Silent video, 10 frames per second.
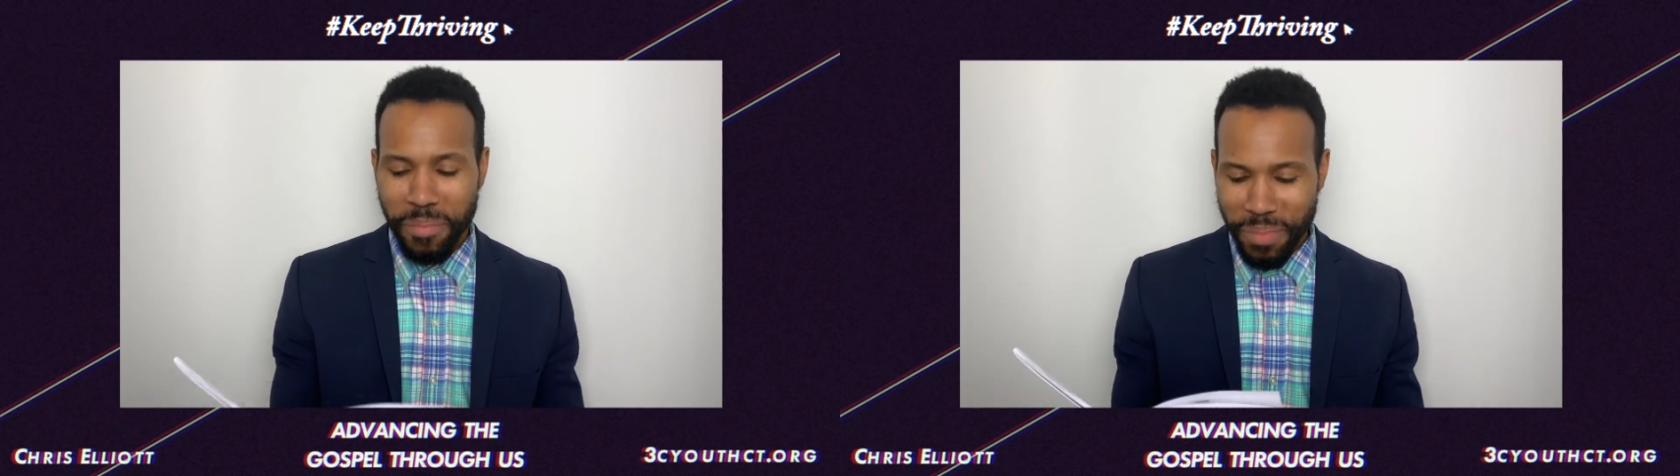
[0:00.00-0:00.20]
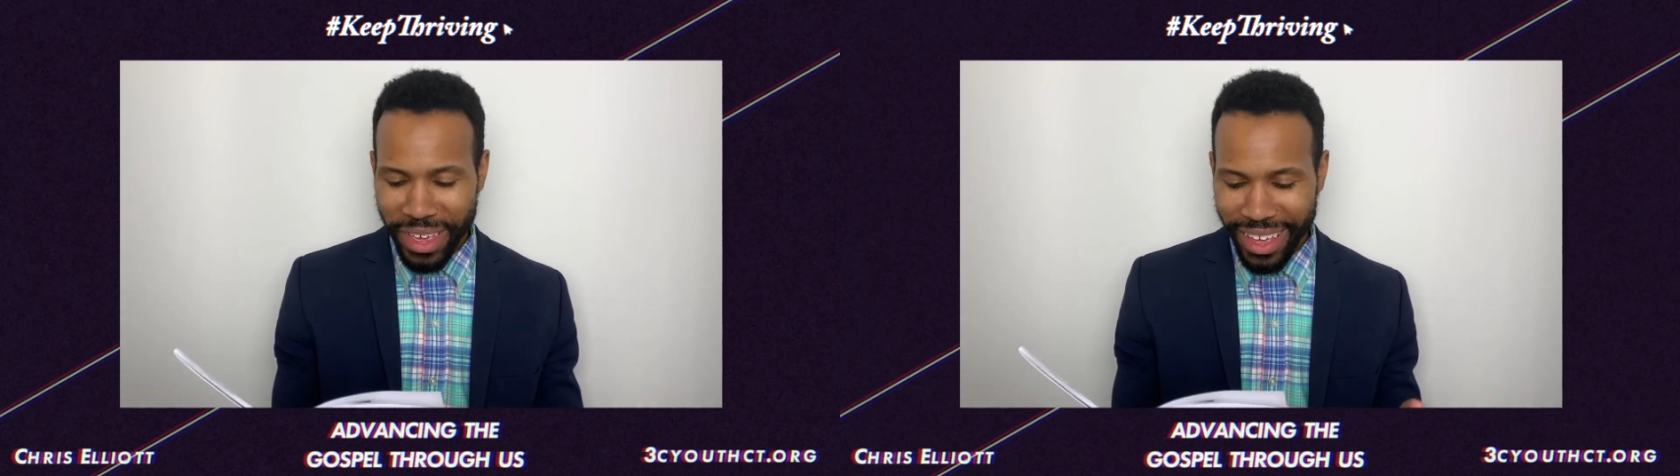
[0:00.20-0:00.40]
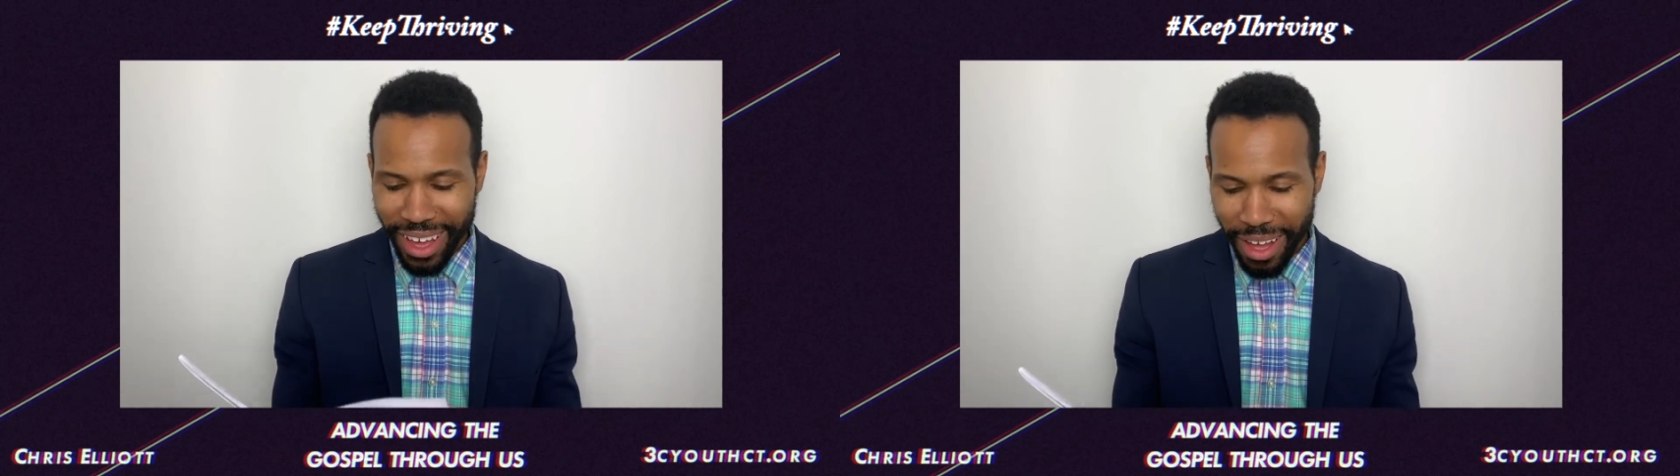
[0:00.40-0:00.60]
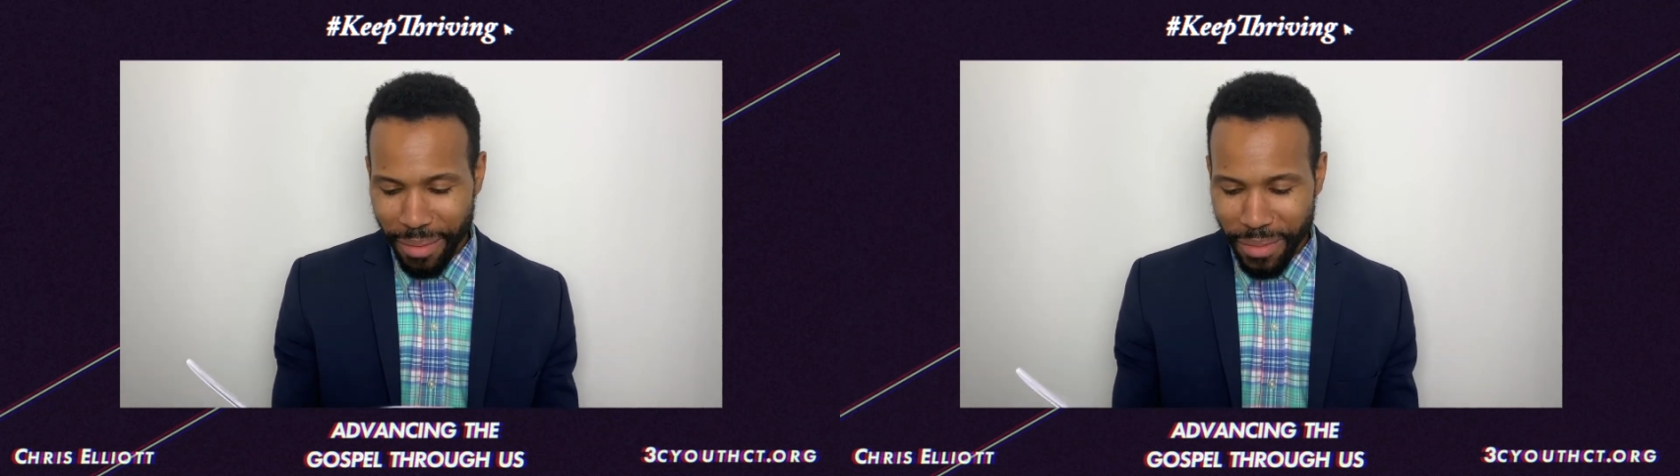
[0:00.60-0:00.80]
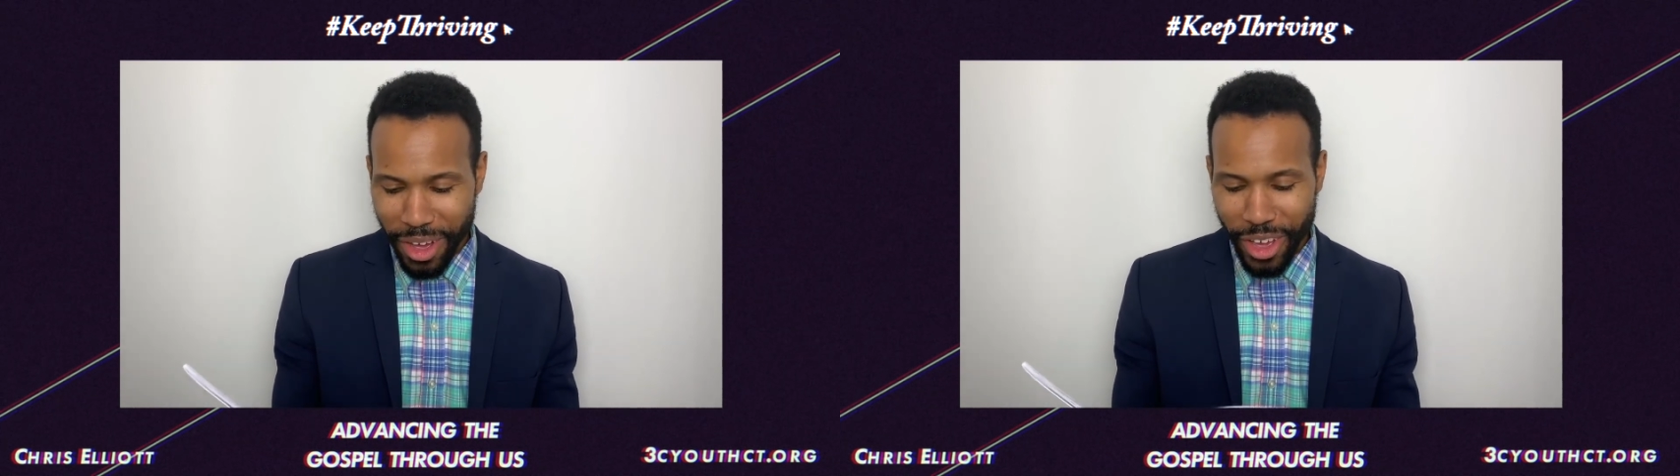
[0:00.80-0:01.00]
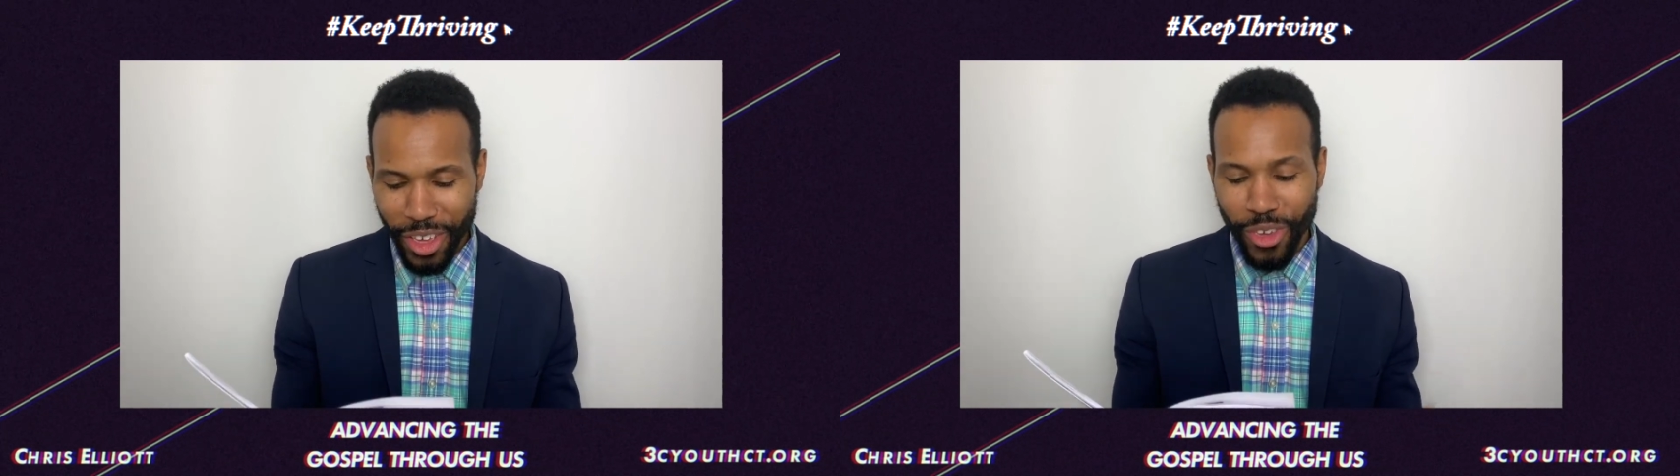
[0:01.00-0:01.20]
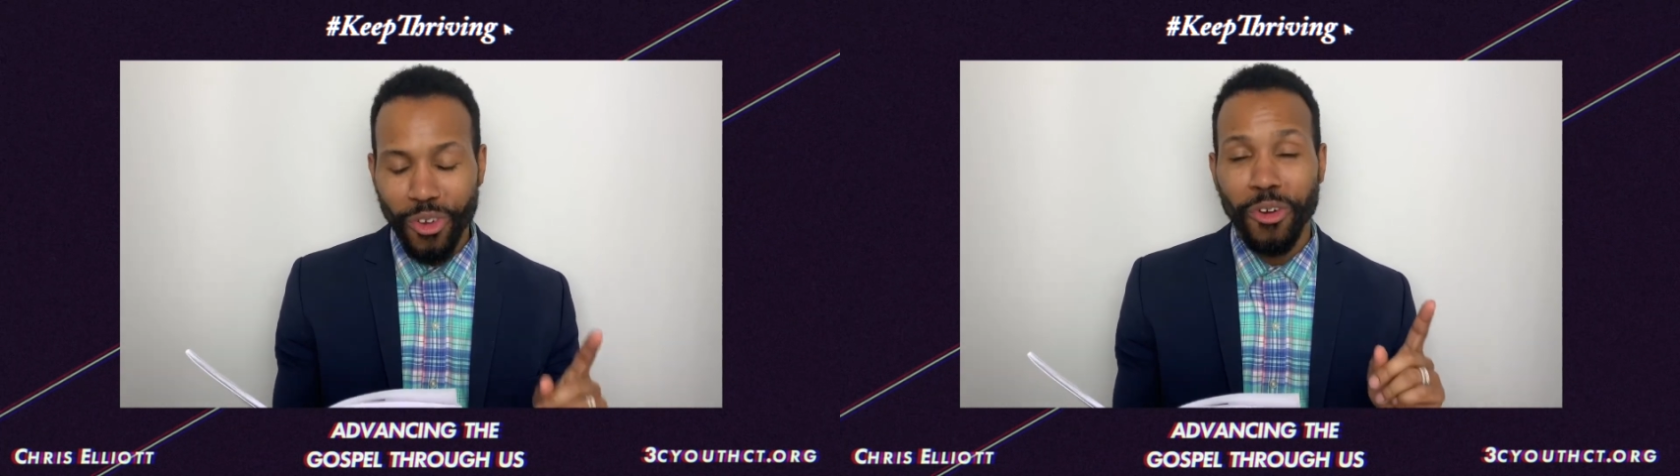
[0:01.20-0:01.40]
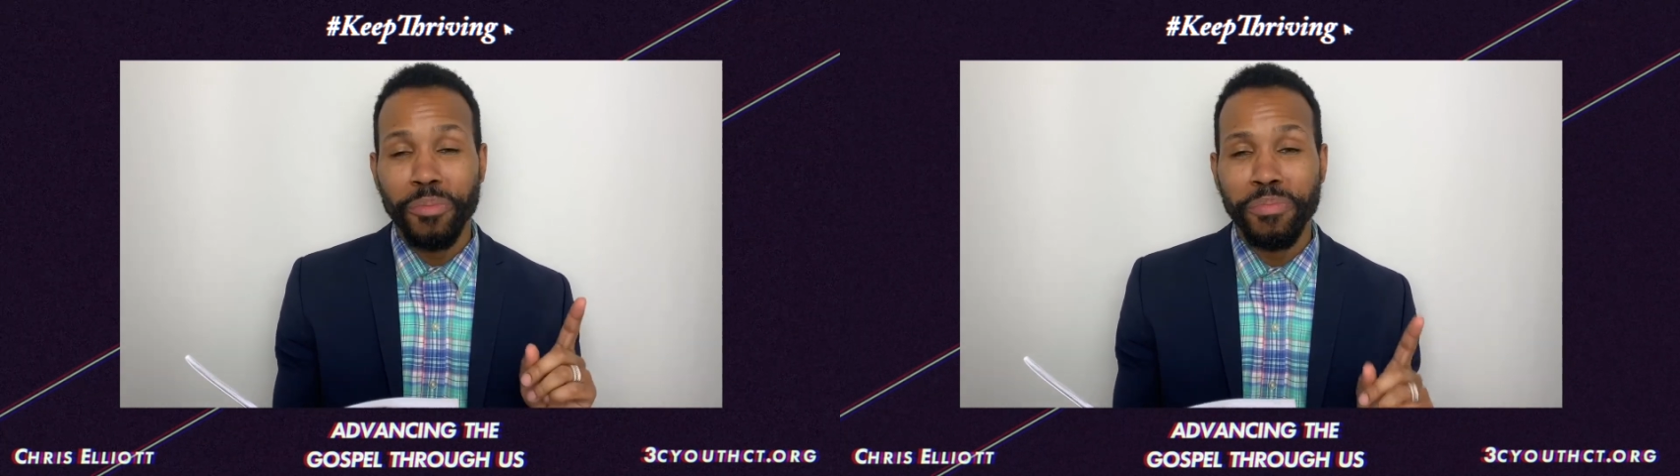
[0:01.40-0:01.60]
become
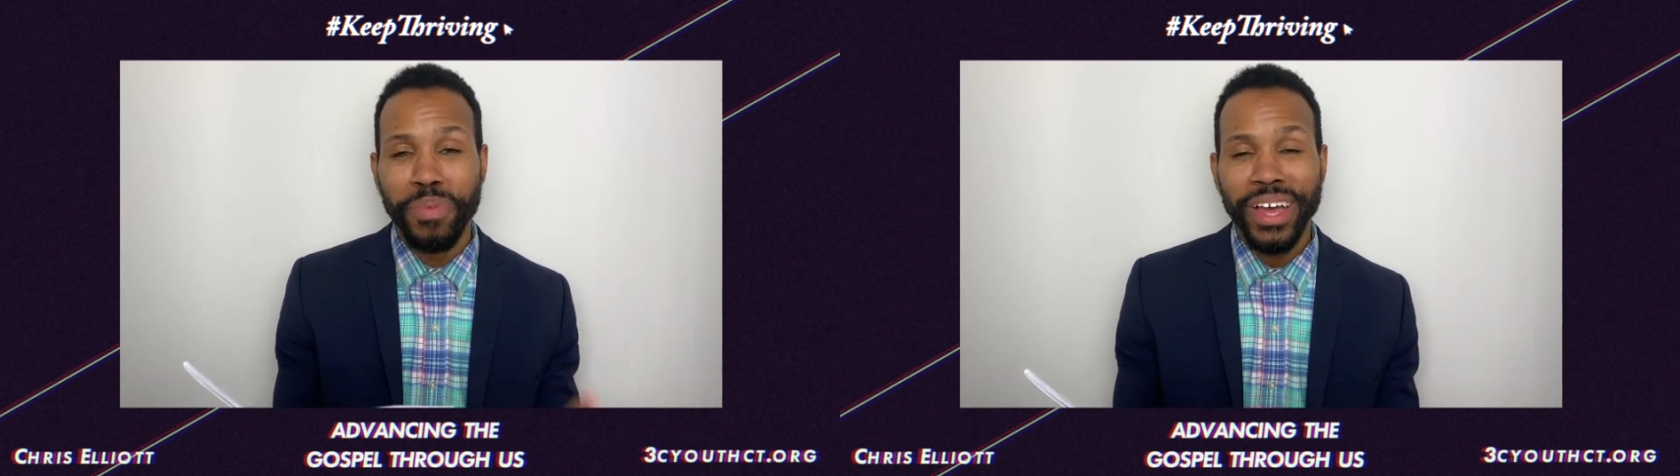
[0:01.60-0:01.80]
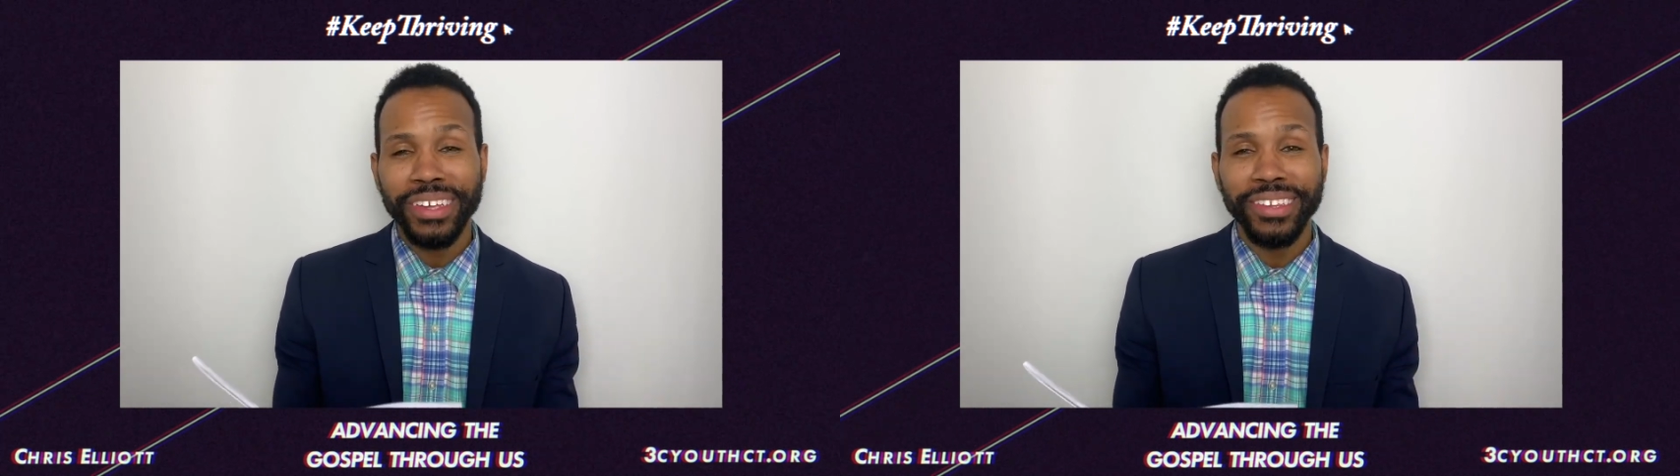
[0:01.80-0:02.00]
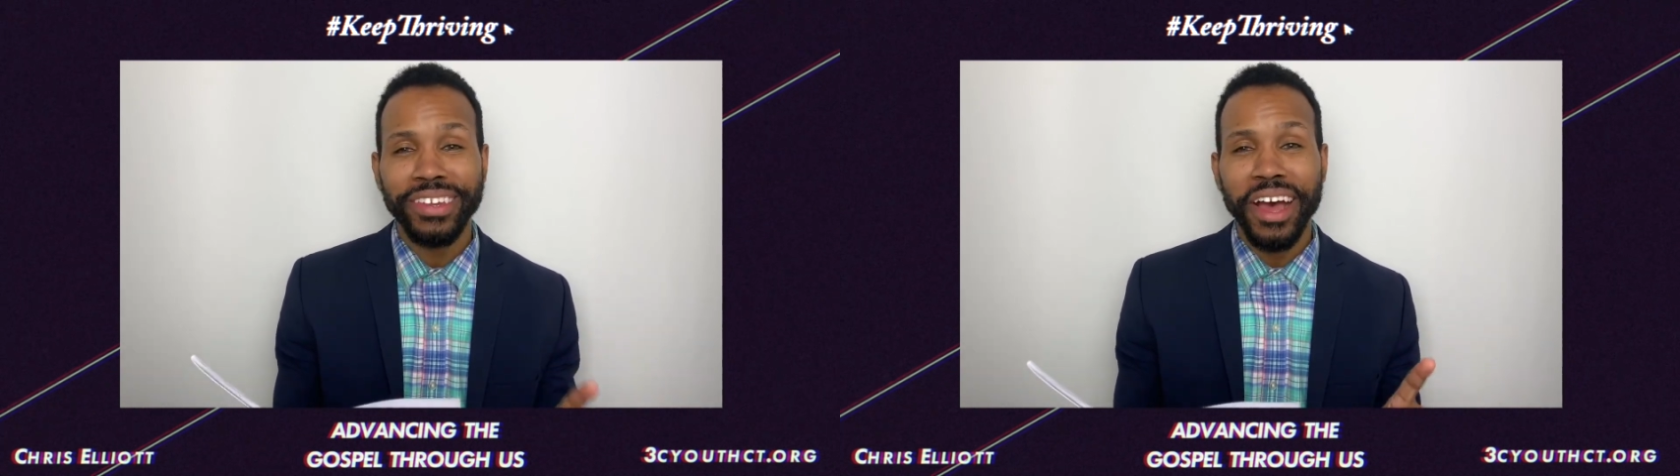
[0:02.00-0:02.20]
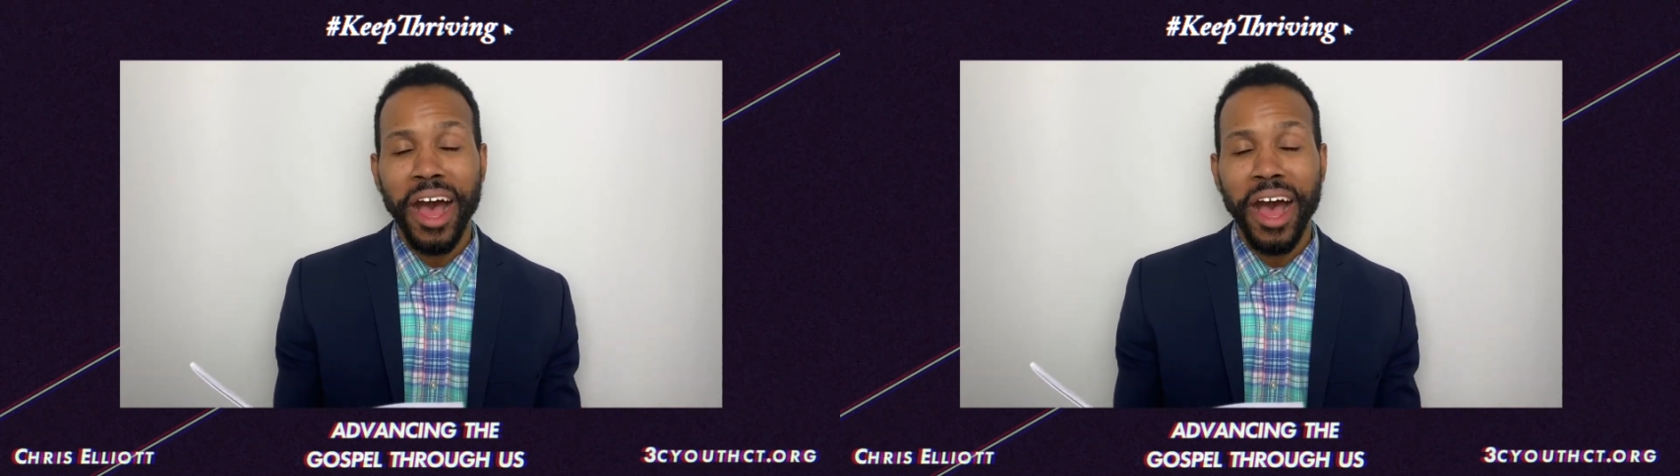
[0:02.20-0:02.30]
your best